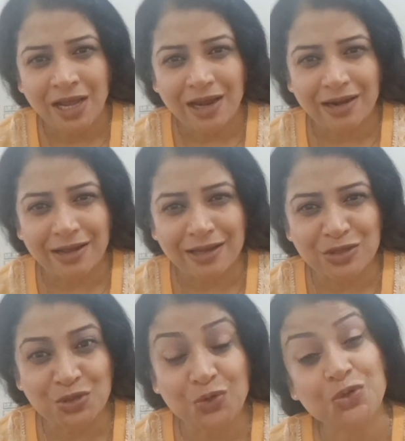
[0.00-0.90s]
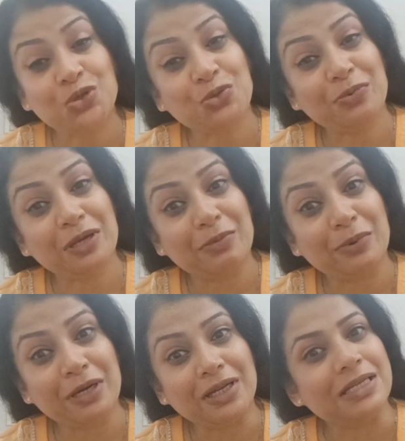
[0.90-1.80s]
and I can choose to be a
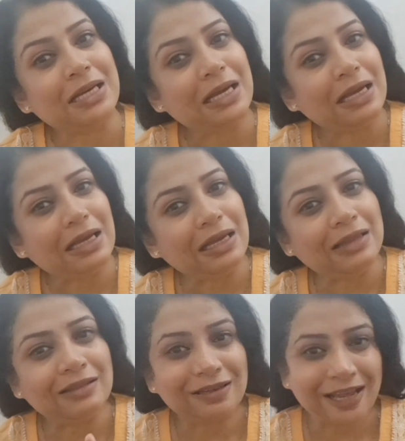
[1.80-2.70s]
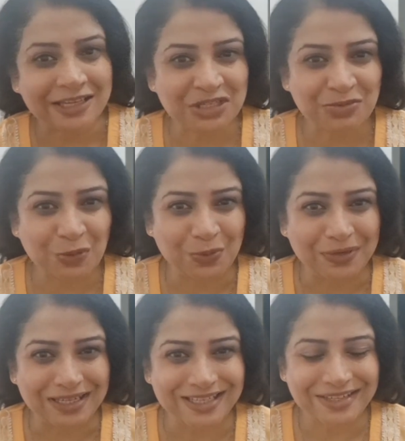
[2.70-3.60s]
bird in the next
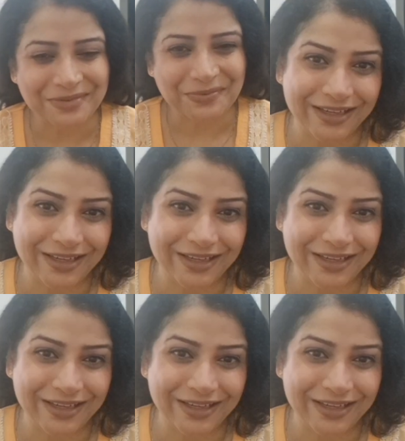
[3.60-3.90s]
moment.